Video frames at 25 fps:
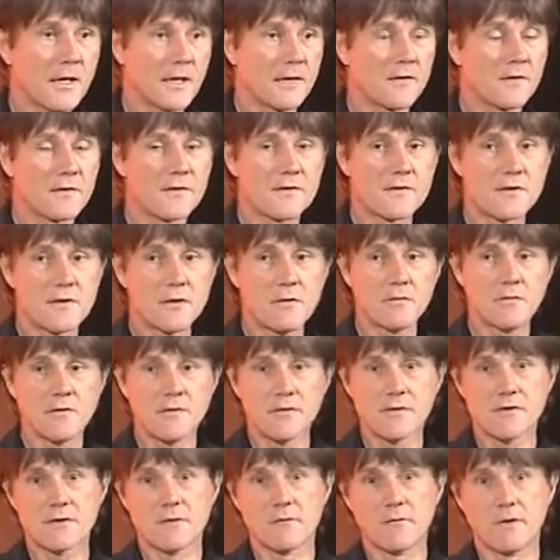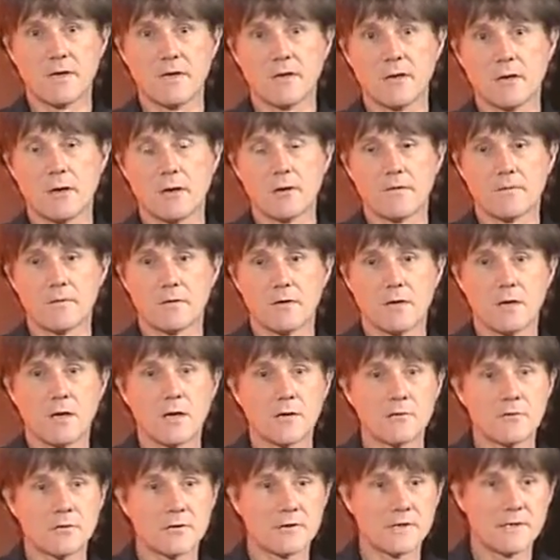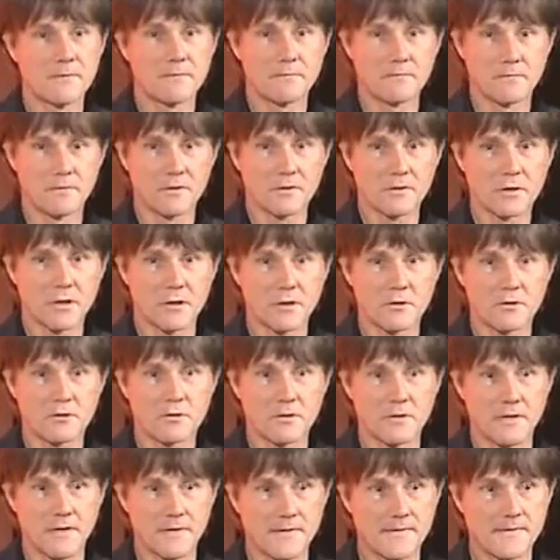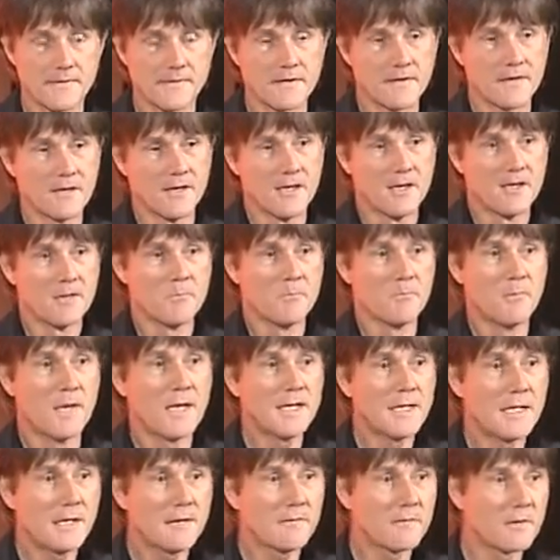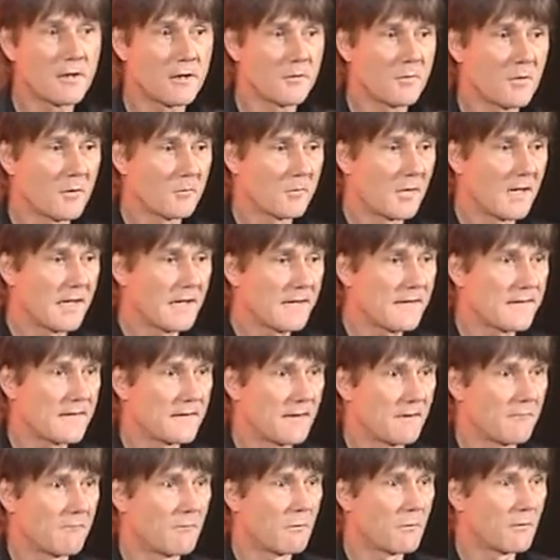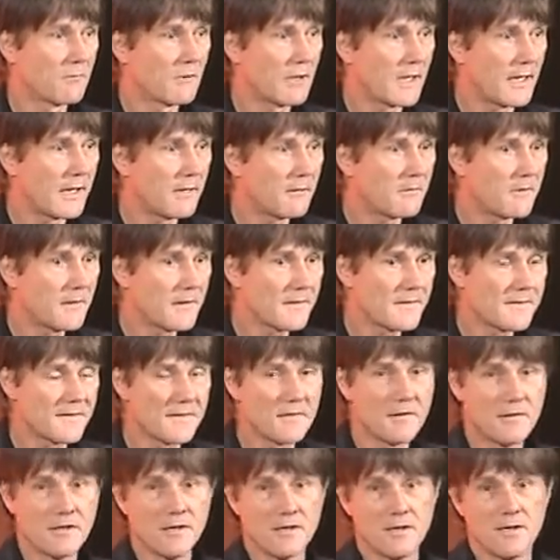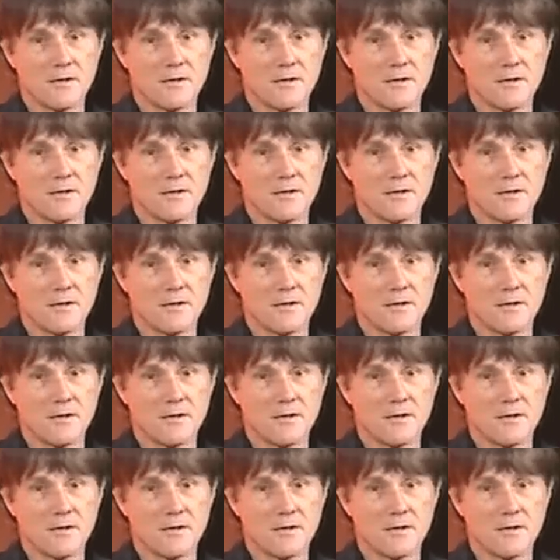and the students are in over 100 different countries. Many of them are based in rural areas.